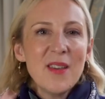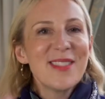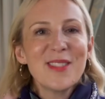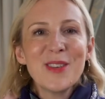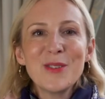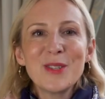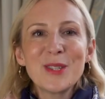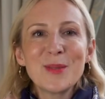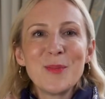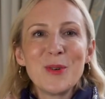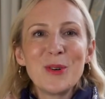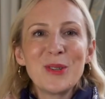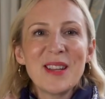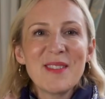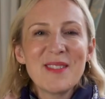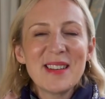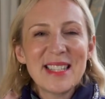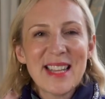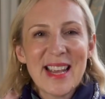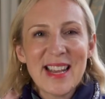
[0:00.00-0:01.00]
Those small
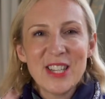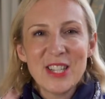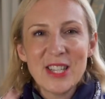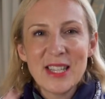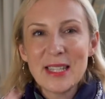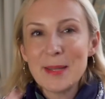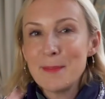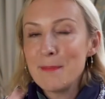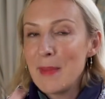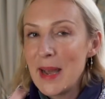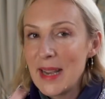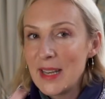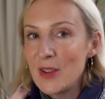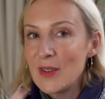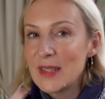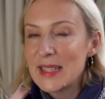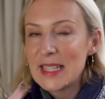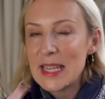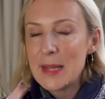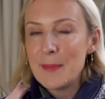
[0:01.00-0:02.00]
irritations might
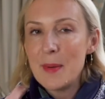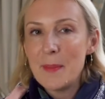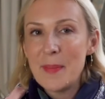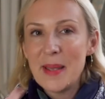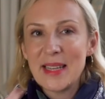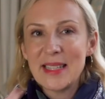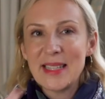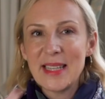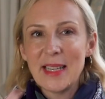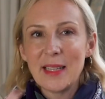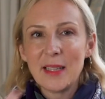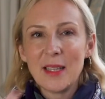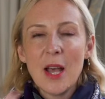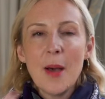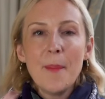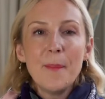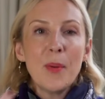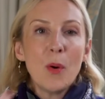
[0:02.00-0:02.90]
not seem a big deal,